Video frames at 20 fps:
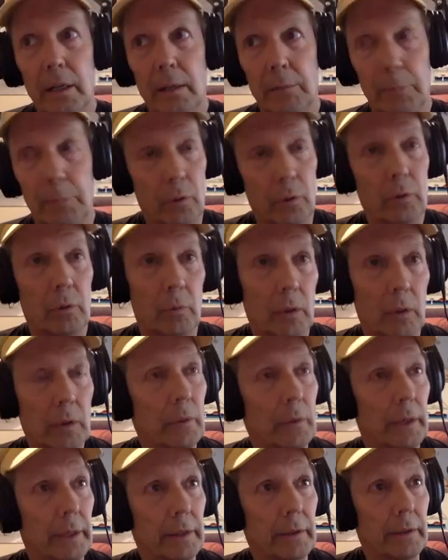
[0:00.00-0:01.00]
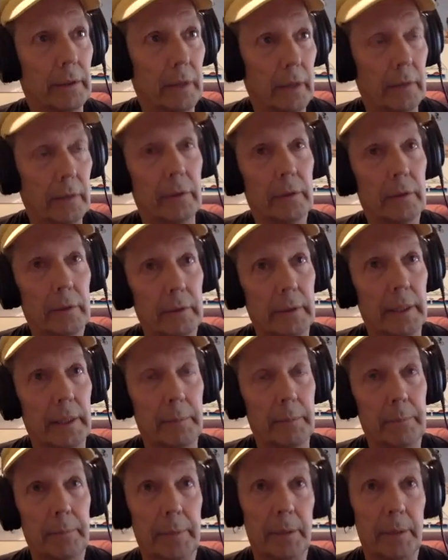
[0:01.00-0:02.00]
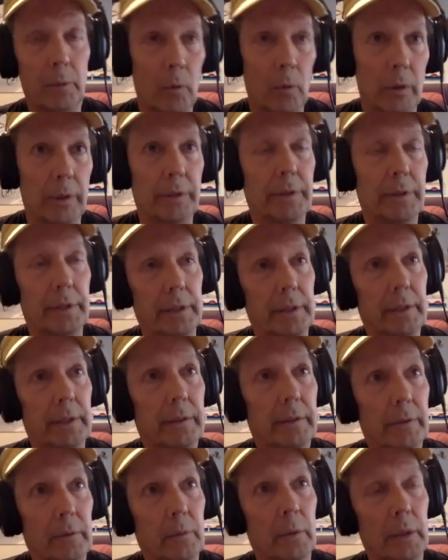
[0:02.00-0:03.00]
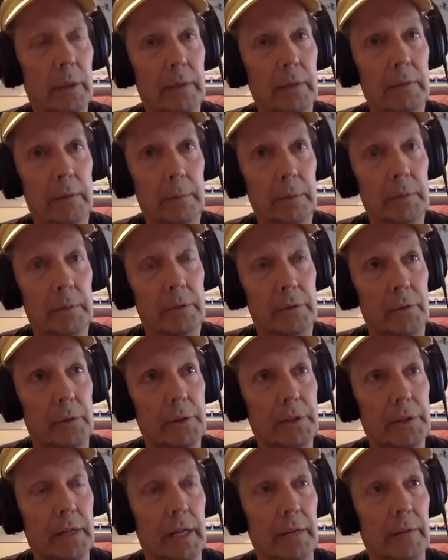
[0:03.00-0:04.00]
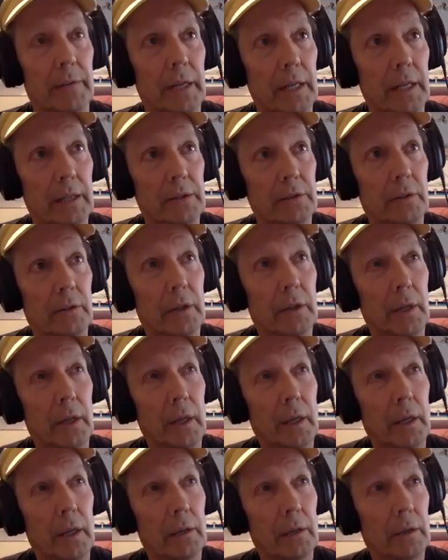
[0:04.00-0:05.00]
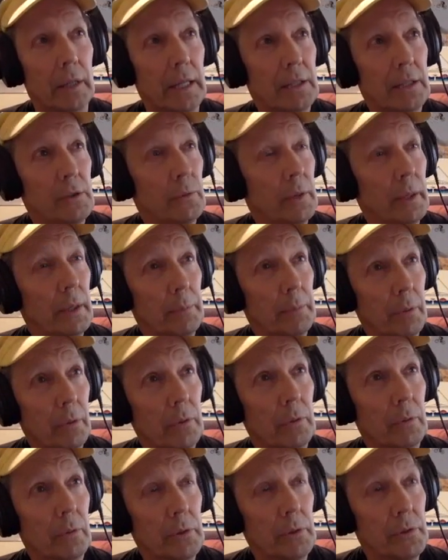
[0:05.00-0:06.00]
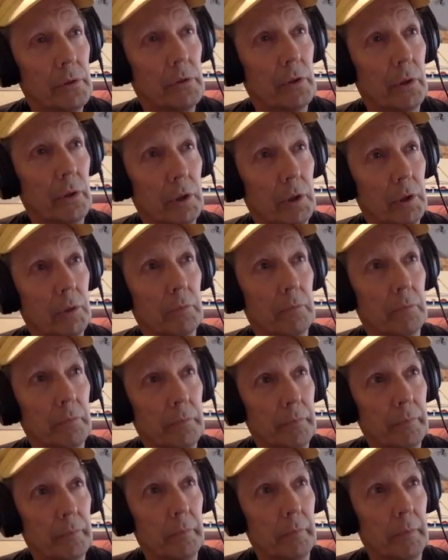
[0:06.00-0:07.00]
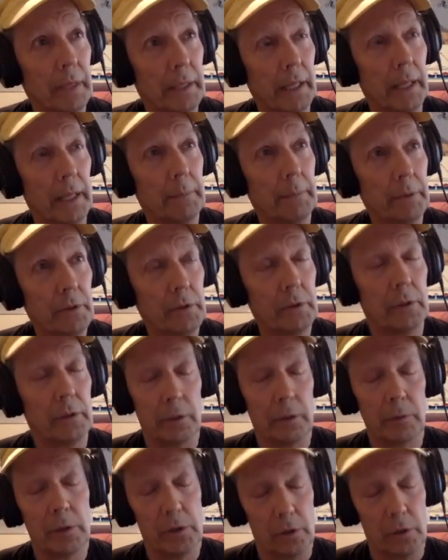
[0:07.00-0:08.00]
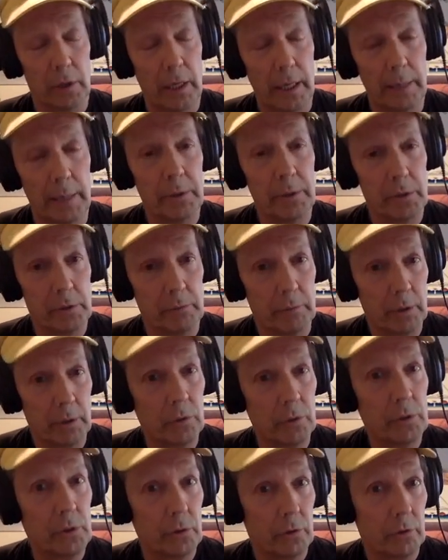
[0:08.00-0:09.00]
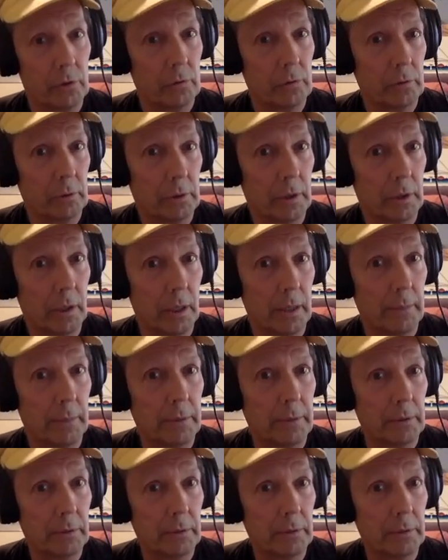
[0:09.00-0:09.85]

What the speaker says: broke one way or another, and they'd be warranted or whatever. But it was always kind of a hassle. The last one I broke was my Ibis, the original Ibis Mojo carbon.